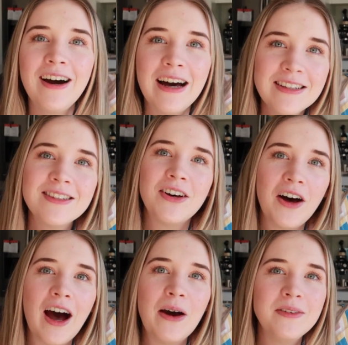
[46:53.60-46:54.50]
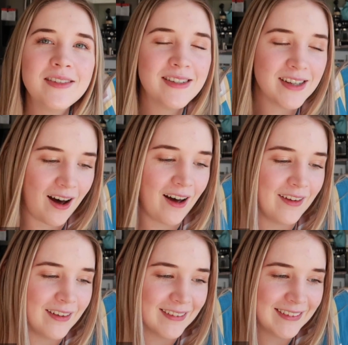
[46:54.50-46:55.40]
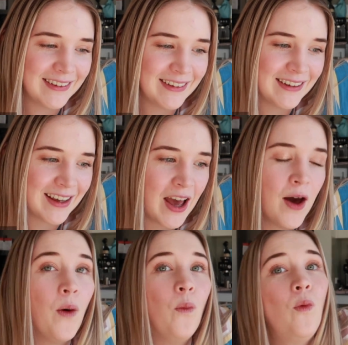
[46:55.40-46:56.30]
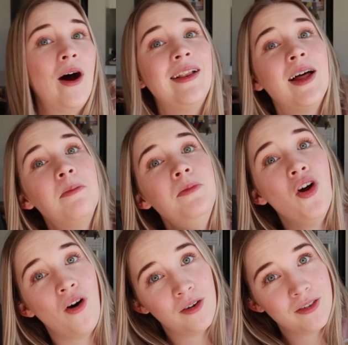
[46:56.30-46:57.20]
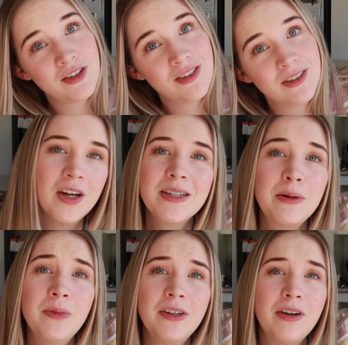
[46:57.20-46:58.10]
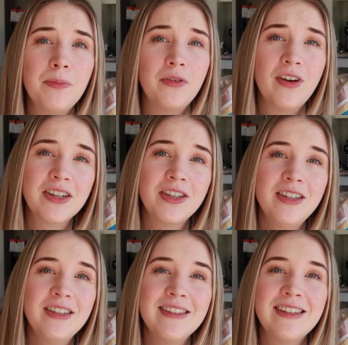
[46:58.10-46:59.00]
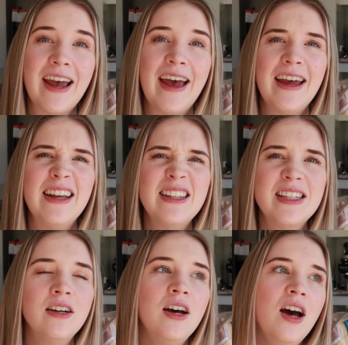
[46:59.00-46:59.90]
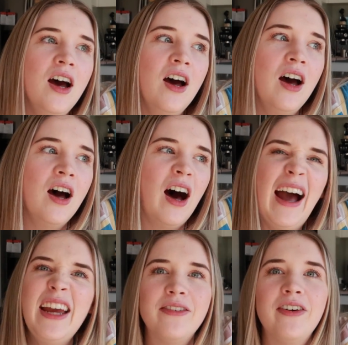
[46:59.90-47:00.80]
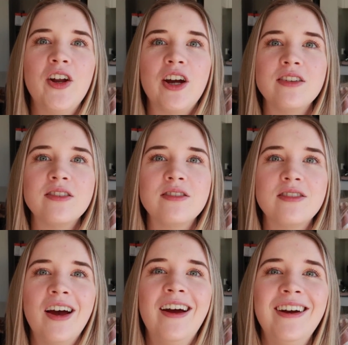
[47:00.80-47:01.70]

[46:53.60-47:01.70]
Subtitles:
guys thought I was done. Well, I'm not. Because I'm a bit of a perfectionist and I hate the photos. So